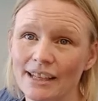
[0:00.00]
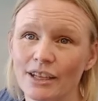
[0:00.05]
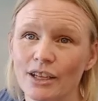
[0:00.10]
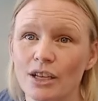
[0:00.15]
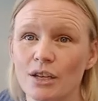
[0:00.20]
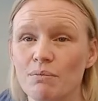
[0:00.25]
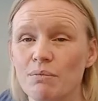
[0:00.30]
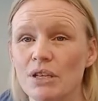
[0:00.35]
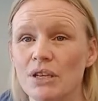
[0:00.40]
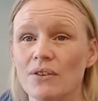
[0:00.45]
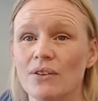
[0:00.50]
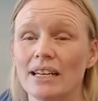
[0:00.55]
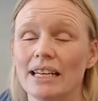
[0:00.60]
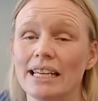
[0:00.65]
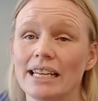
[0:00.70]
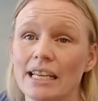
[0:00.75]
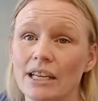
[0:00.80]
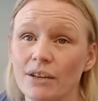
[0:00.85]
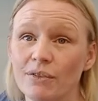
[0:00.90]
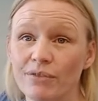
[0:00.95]
the
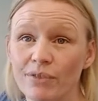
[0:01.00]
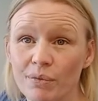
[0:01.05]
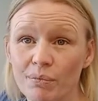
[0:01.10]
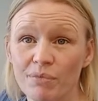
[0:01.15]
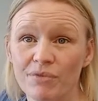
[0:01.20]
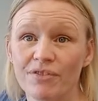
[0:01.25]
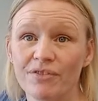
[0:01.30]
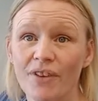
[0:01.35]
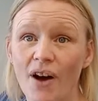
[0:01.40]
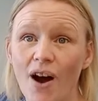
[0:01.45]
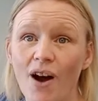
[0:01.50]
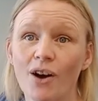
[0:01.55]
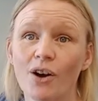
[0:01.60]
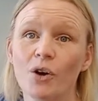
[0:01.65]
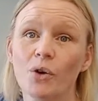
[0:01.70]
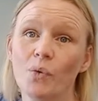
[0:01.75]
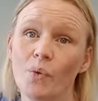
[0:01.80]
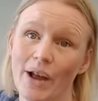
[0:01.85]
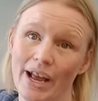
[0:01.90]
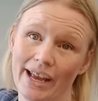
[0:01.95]
community from far
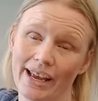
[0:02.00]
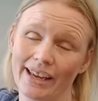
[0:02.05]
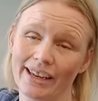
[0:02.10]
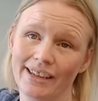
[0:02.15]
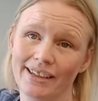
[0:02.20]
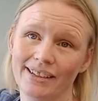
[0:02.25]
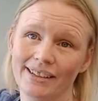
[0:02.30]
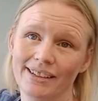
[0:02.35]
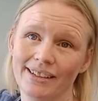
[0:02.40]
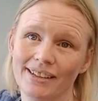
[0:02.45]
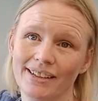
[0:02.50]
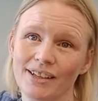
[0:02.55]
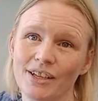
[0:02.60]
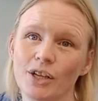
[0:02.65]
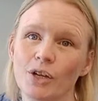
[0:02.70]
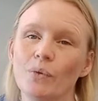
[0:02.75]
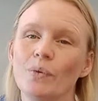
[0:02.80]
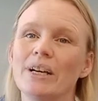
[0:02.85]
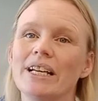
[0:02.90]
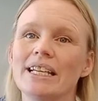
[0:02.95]
away,
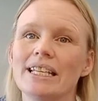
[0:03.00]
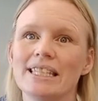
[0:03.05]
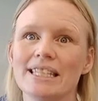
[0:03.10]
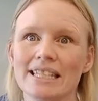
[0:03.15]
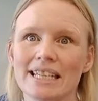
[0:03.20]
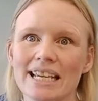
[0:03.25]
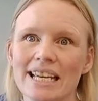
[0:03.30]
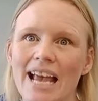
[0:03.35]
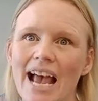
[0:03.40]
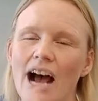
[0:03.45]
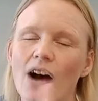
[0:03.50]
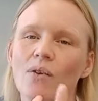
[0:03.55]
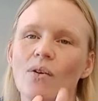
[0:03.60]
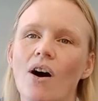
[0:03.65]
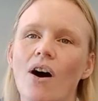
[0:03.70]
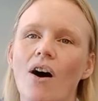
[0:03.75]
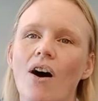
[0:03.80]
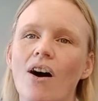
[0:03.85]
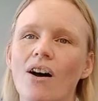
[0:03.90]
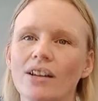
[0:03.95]
we see how
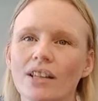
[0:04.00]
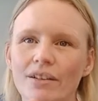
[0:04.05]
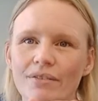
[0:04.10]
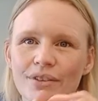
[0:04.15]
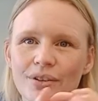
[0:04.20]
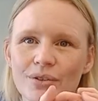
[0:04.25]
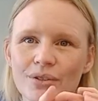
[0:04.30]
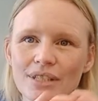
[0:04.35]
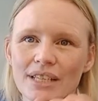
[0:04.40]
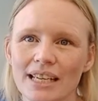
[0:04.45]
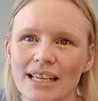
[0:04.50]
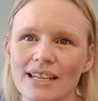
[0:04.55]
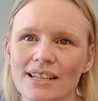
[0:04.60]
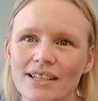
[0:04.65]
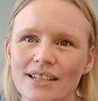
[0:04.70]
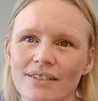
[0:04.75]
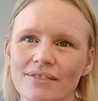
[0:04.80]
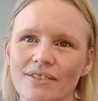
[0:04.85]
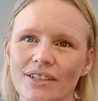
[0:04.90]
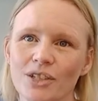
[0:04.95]
all of those
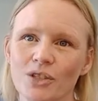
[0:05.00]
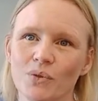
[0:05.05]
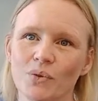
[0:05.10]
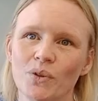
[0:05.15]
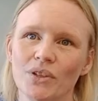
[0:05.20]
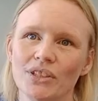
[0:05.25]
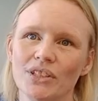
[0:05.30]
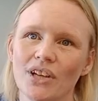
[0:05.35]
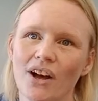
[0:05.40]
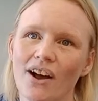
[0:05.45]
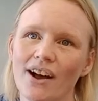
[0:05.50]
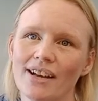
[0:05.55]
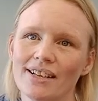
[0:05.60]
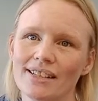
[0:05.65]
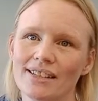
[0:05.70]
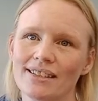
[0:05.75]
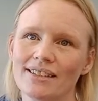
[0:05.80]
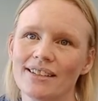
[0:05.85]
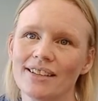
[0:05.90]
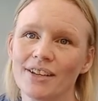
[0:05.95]
individual
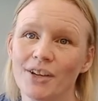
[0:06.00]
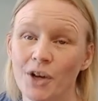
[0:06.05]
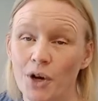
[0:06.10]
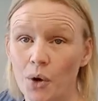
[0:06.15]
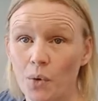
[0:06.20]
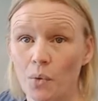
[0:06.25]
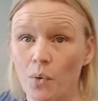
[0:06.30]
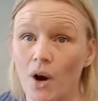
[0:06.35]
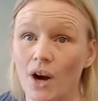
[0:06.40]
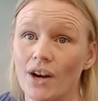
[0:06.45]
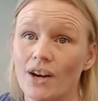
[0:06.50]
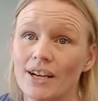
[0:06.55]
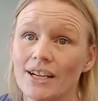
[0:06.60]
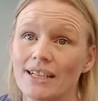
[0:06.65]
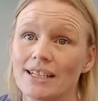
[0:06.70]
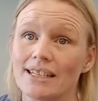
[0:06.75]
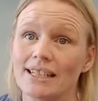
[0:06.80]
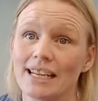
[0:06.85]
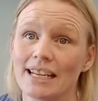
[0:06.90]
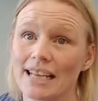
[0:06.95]
dots work
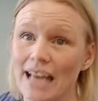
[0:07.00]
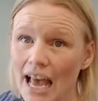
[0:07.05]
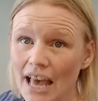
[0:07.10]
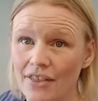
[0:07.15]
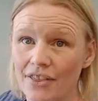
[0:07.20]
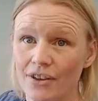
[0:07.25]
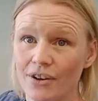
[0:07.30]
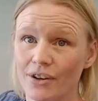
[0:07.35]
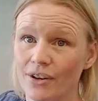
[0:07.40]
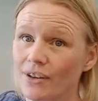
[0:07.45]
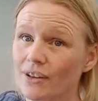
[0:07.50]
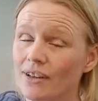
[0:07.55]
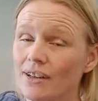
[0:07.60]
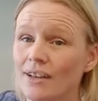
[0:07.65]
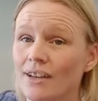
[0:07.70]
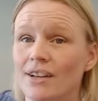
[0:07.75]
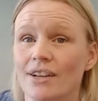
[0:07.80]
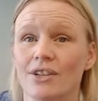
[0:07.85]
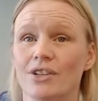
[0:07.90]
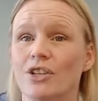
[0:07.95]
together
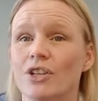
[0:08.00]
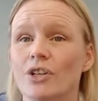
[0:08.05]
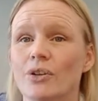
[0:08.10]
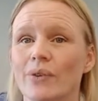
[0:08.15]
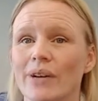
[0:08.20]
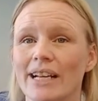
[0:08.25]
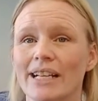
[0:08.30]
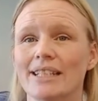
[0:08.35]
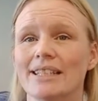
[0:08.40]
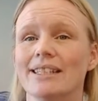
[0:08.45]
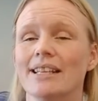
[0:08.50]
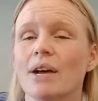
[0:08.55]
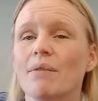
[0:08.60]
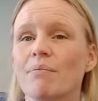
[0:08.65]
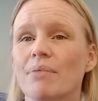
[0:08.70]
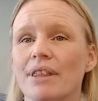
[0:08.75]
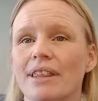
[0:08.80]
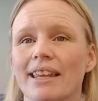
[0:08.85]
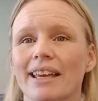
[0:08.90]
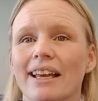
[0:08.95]
to create
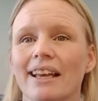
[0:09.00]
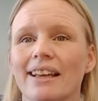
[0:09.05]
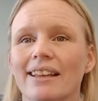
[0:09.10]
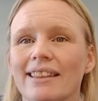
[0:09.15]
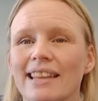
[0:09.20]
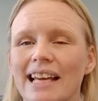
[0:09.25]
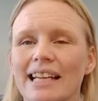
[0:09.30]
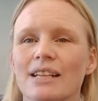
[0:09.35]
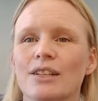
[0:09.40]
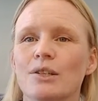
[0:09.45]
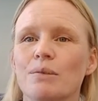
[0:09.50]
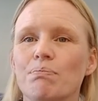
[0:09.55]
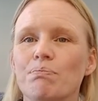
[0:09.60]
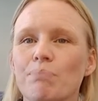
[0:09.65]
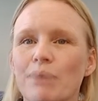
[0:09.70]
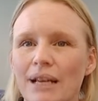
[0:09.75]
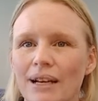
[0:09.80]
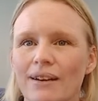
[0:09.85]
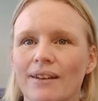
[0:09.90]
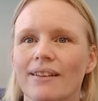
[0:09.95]
something that is
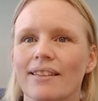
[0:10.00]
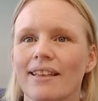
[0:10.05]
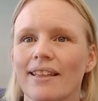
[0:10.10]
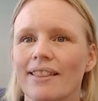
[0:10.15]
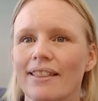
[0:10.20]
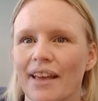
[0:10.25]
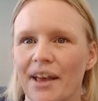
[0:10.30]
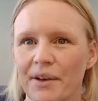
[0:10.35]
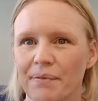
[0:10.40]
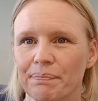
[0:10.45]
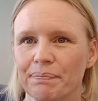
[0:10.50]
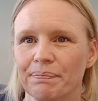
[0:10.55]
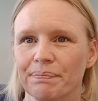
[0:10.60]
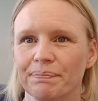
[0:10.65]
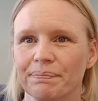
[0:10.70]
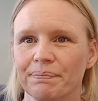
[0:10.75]
bigger than them.